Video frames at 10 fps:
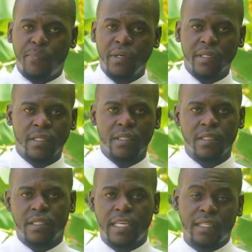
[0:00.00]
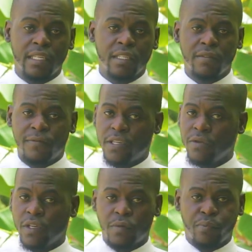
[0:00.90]
Persons get into
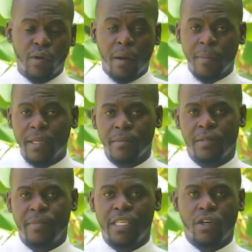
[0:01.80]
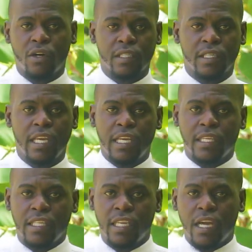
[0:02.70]
various problems because
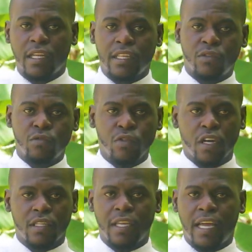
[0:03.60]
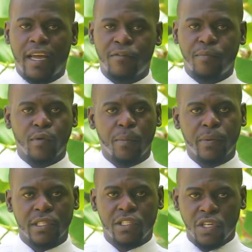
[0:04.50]
they do not have
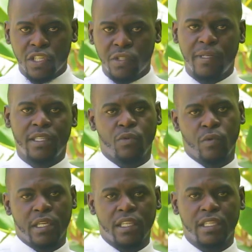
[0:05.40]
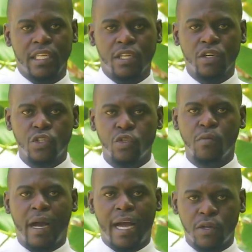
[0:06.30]
proper judgment when they
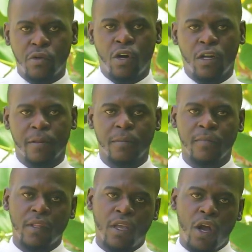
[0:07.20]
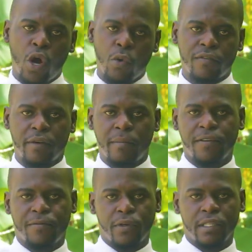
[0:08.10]
consume alcohol. However,
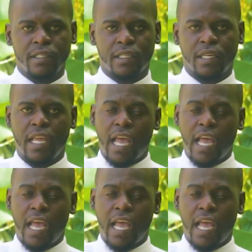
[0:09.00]
my friends,